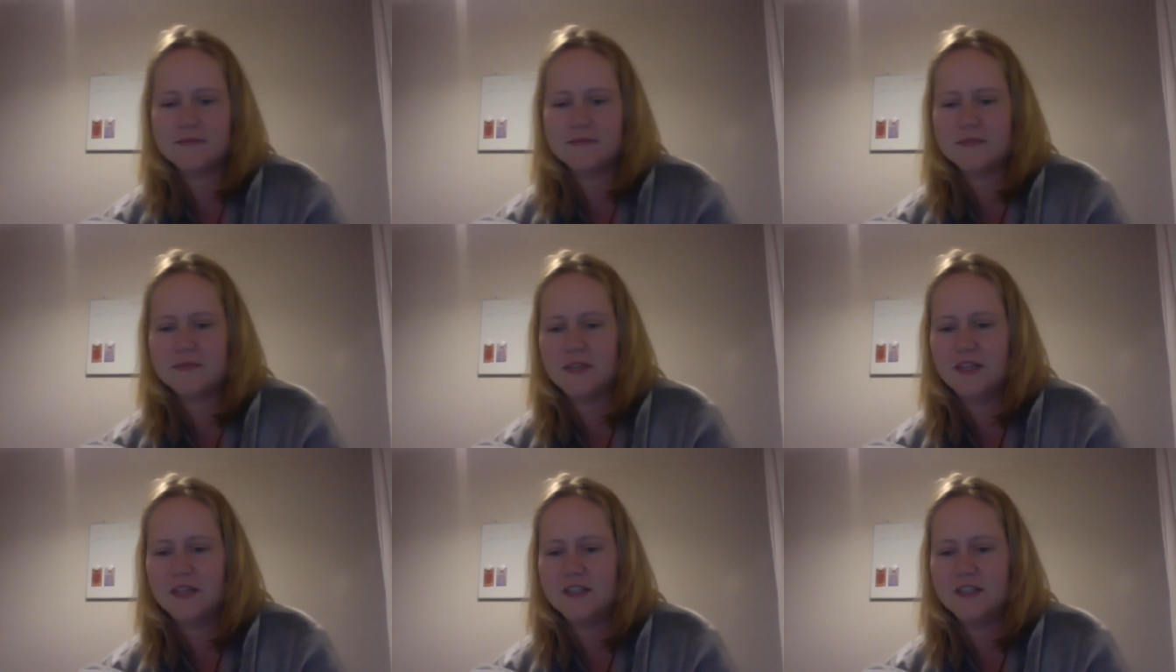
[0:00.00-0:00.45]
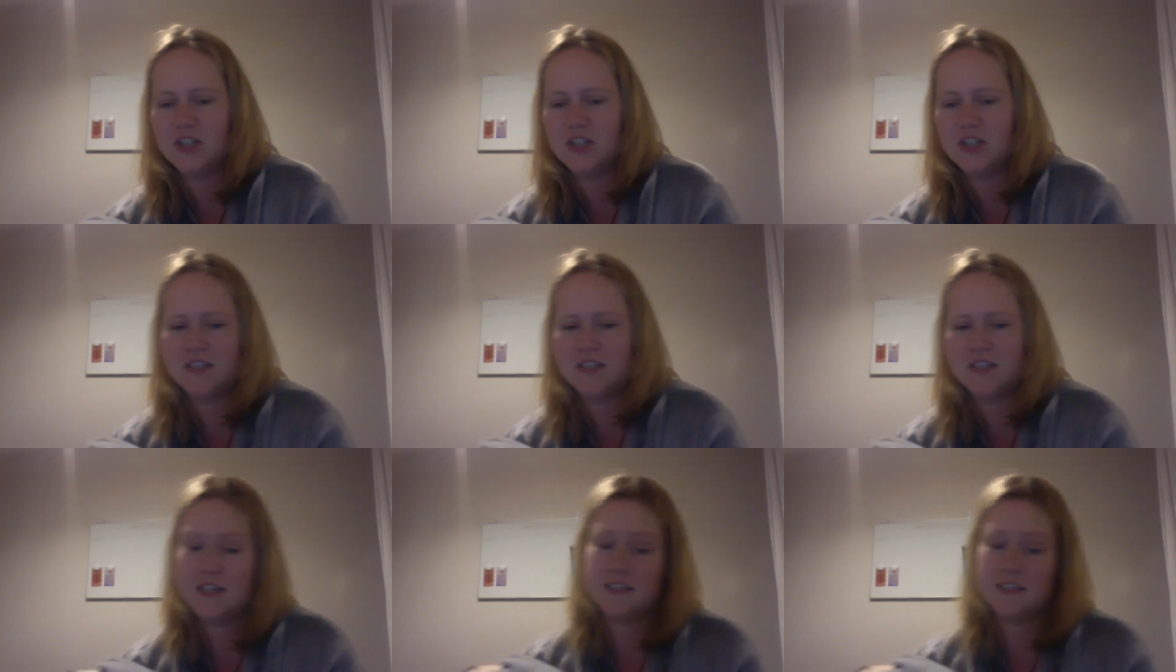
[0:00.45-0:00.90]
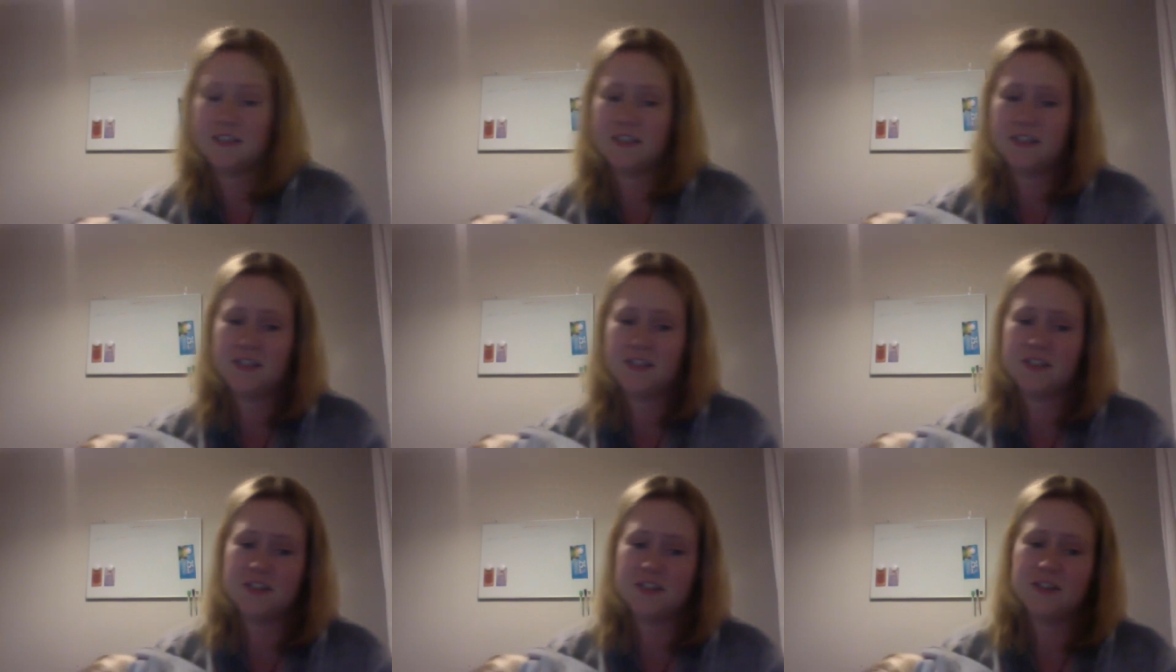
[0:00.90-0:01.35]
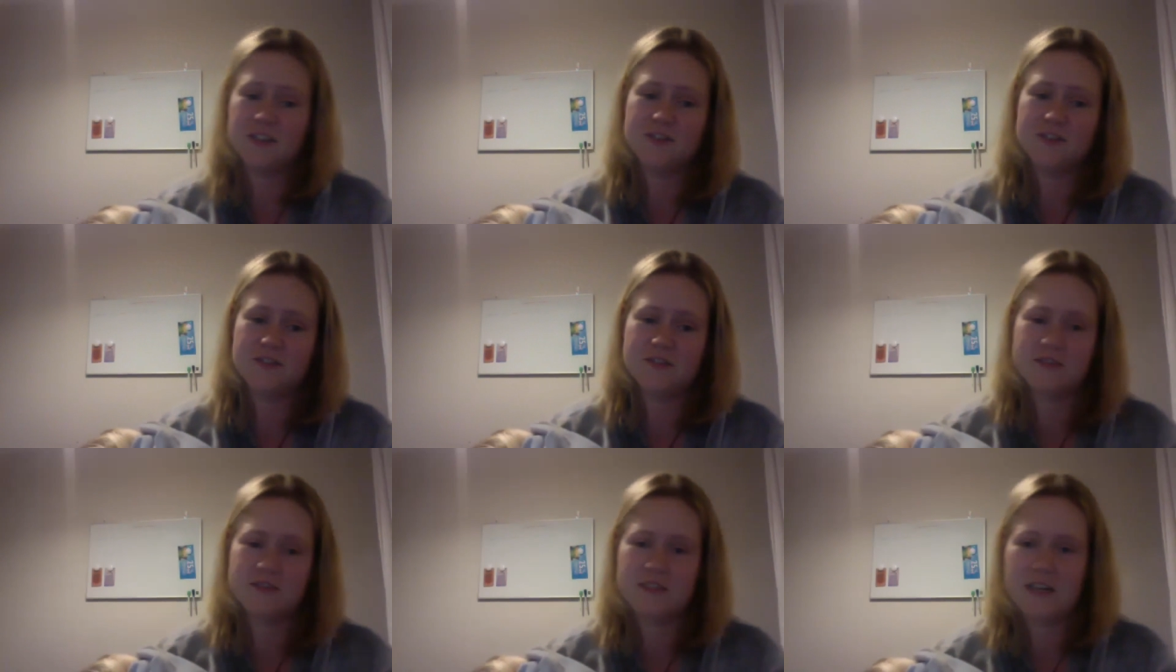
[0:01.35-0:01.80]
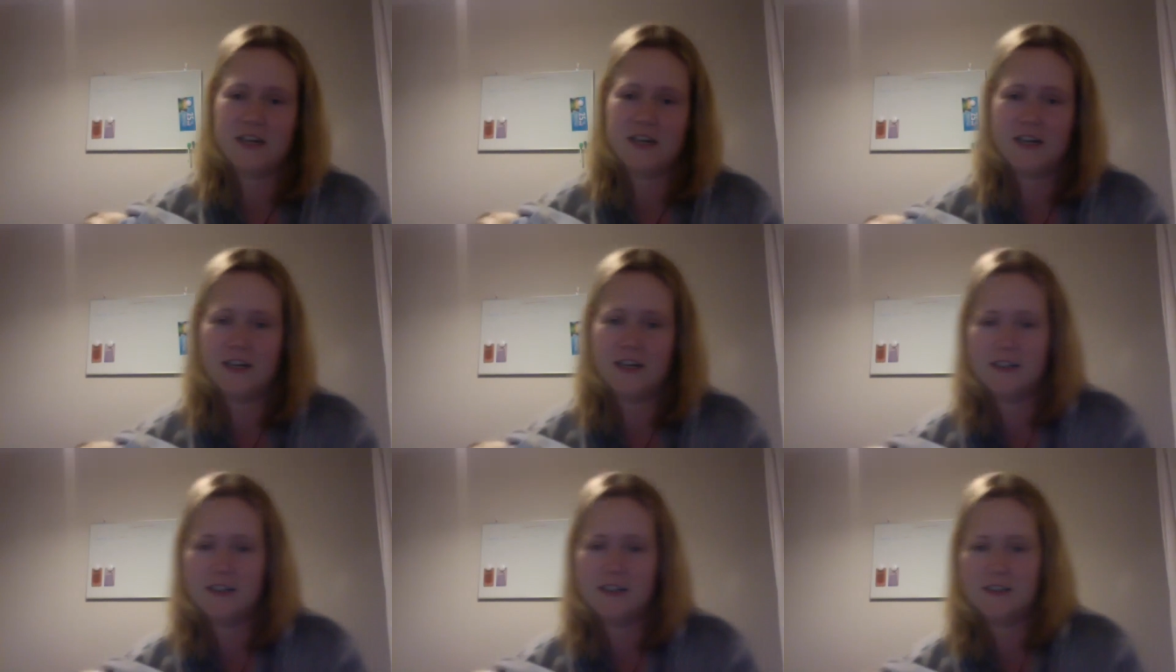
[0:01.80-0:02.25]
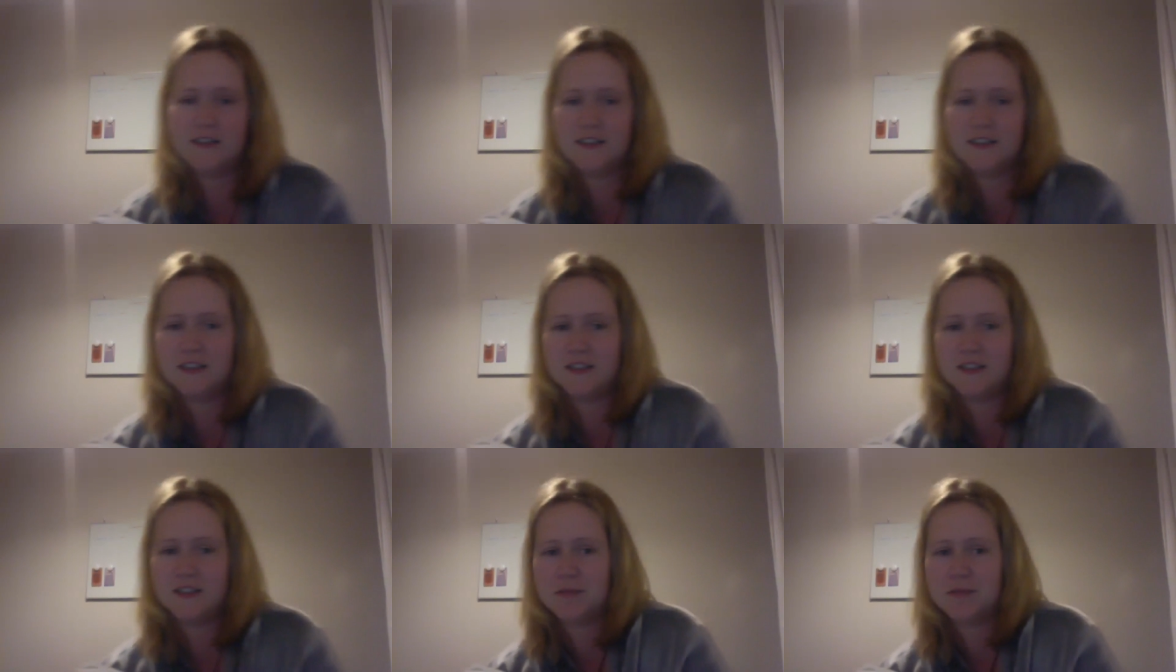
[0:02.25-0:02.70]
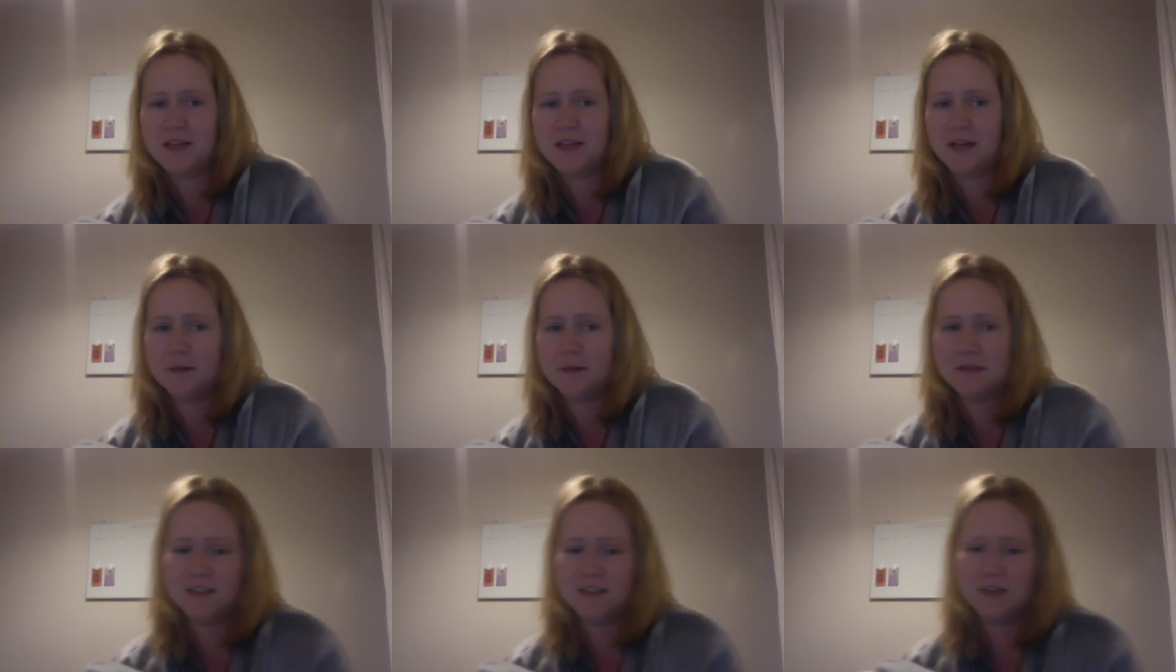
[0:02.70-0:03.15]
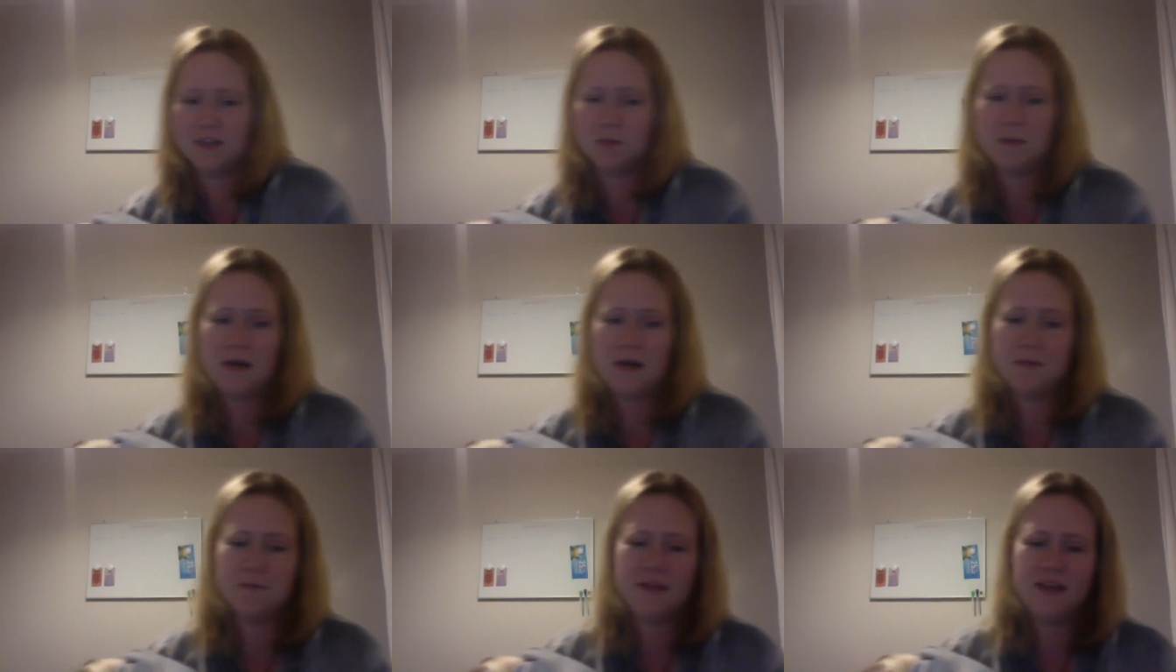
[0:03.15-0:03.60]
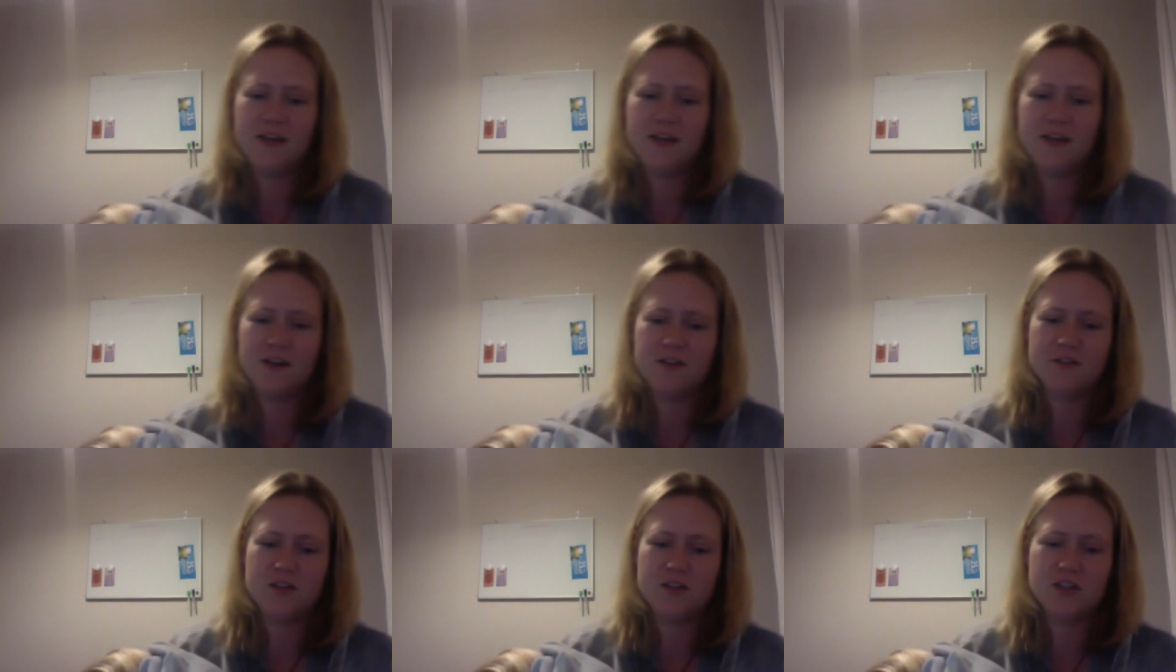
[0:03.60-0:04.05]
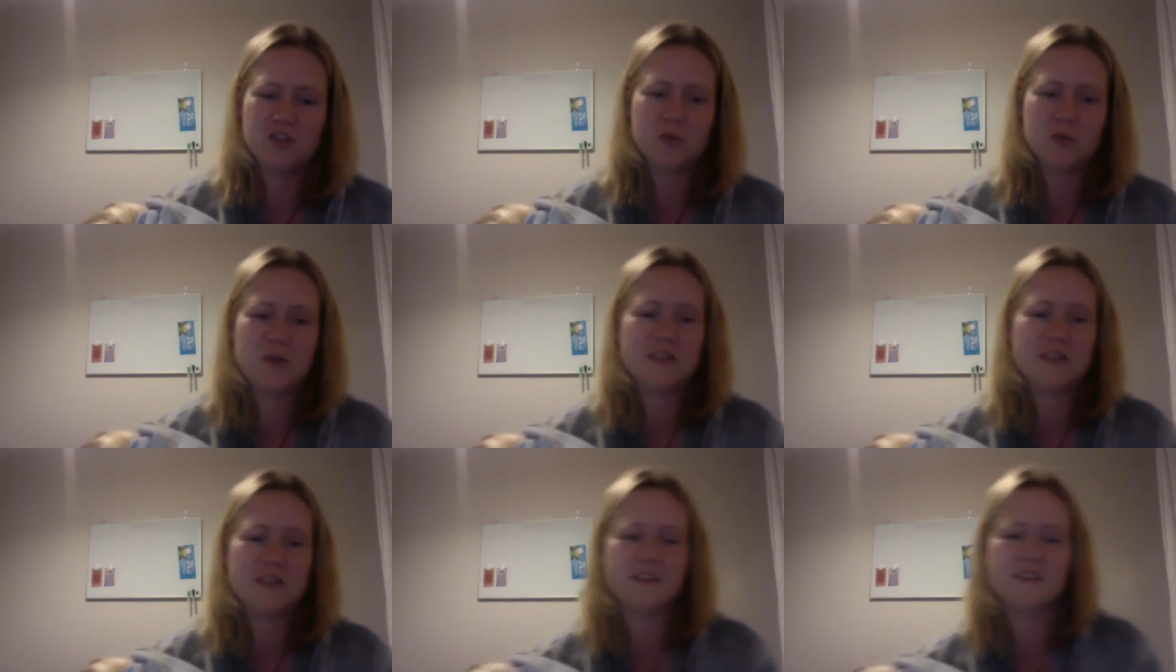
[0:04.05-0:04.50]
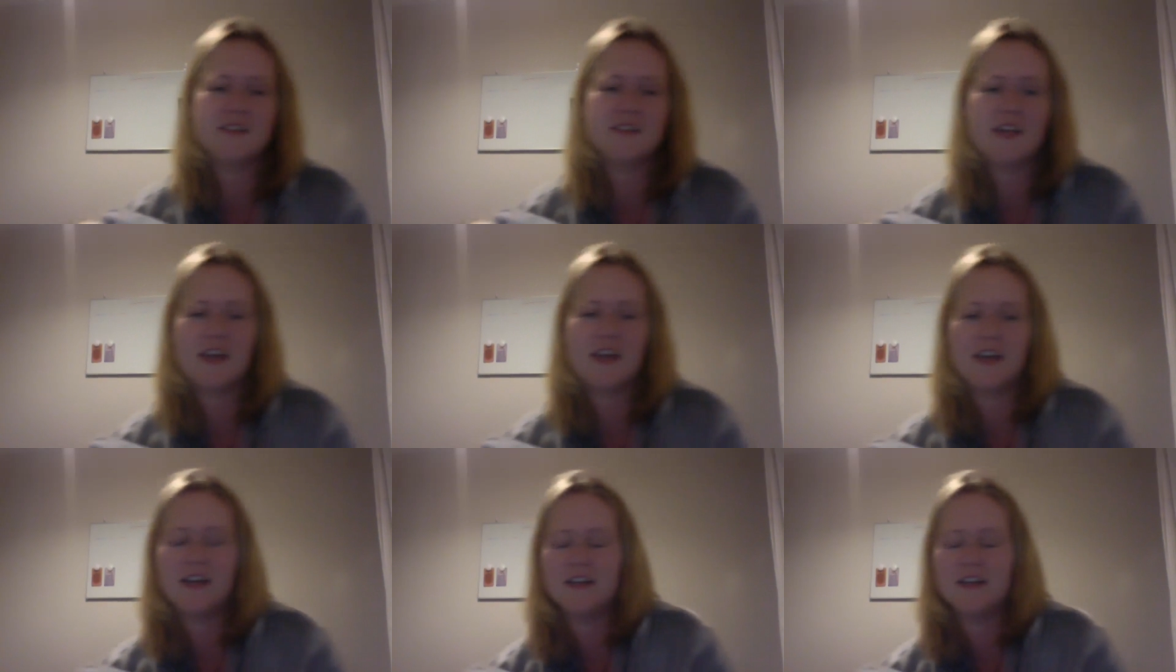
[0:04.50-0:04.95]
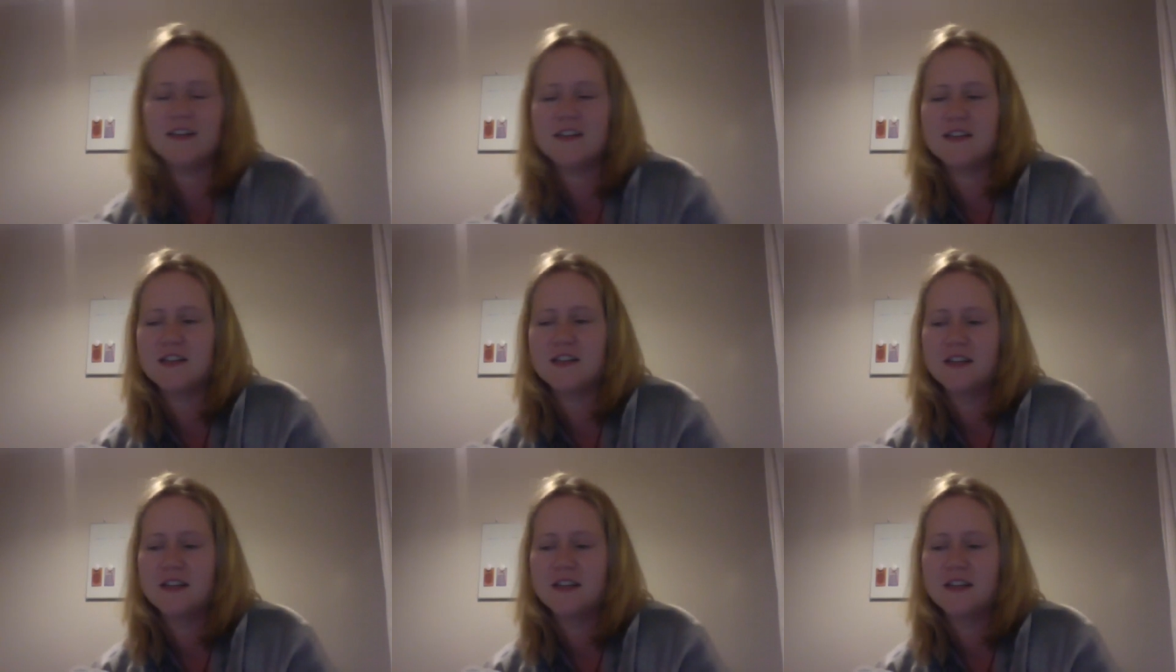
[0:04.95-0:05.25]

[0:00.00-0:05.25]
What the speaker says: Jana's asking because I've just become a single mum and I've got twins and